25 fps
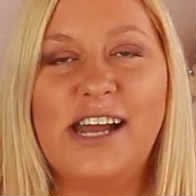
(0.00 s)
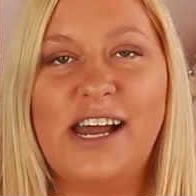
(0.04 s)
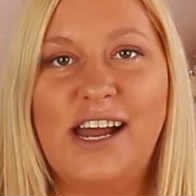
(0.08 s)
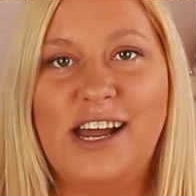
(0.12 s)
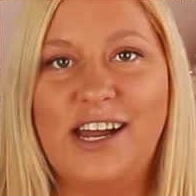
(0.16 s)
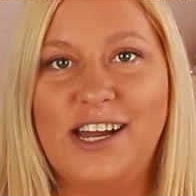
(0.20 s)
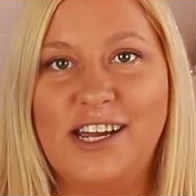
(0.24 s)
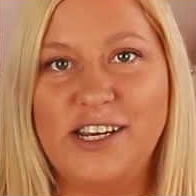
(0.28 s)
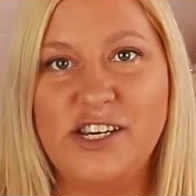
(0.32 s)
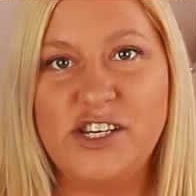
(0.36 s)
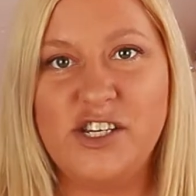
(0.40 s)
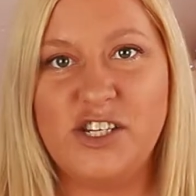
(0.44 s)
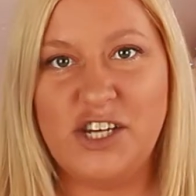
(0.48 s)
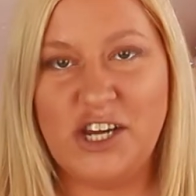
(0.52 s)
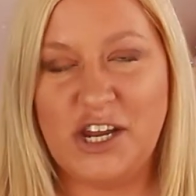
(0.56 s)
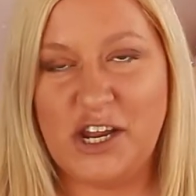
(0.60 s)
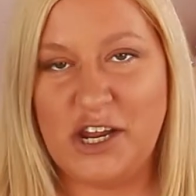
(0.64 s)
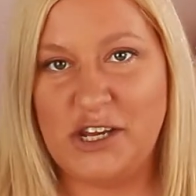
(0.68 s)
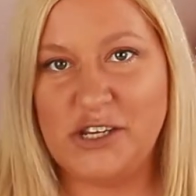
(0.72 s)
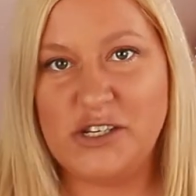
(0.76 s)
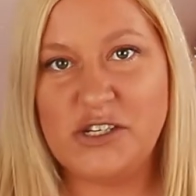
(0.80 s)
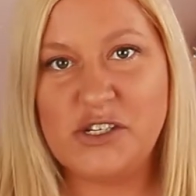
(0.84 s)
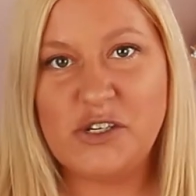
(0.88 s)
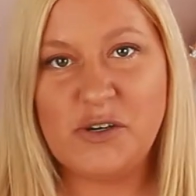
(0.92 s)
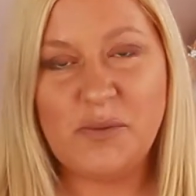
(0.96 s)
I
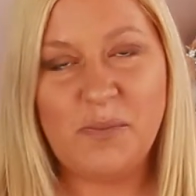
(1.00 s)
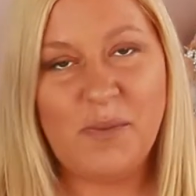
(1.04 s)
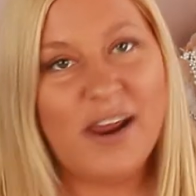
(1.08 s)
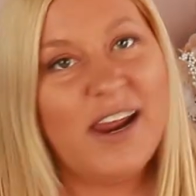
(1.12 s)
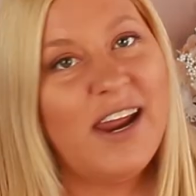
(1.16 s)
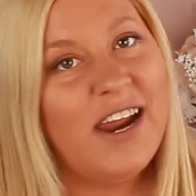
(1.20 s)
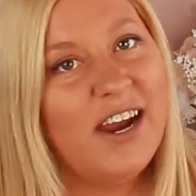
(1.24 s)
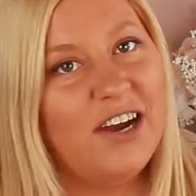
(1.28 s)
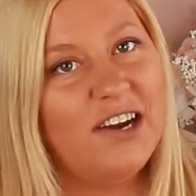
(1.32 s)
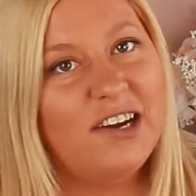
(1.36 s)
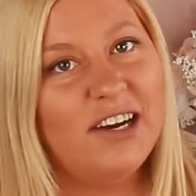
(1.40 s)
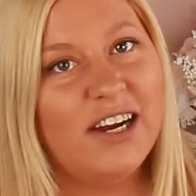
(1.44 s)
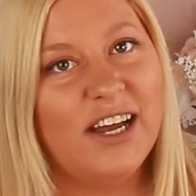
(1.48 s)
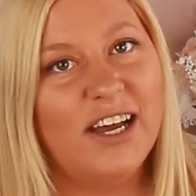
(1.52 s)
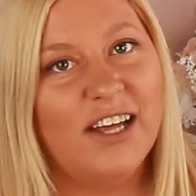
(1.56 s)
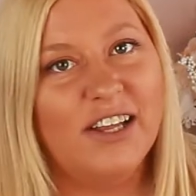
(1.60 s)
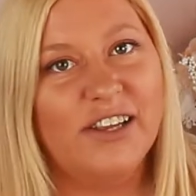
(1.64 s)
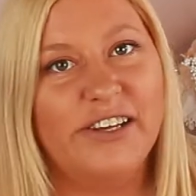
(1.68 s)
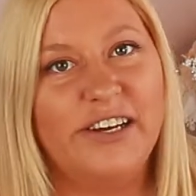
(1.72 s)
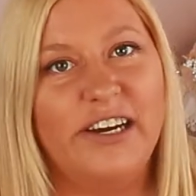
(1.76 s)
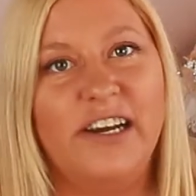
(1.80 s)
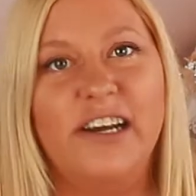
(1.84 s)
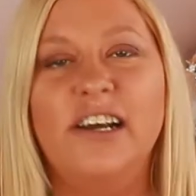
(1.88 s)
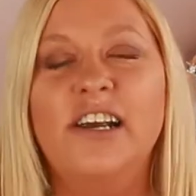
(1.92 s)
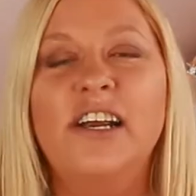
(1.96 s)
changed my hair
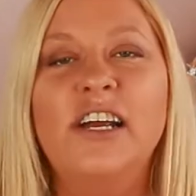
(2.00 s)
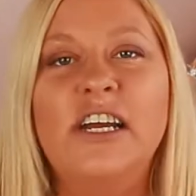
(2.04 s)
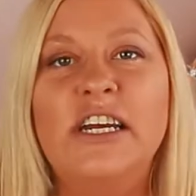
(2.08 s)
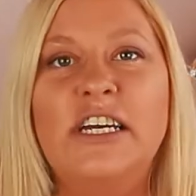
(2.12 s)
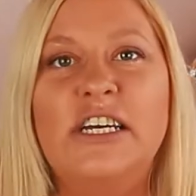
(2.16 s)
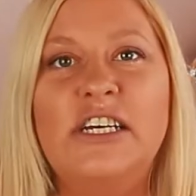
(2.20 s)
color.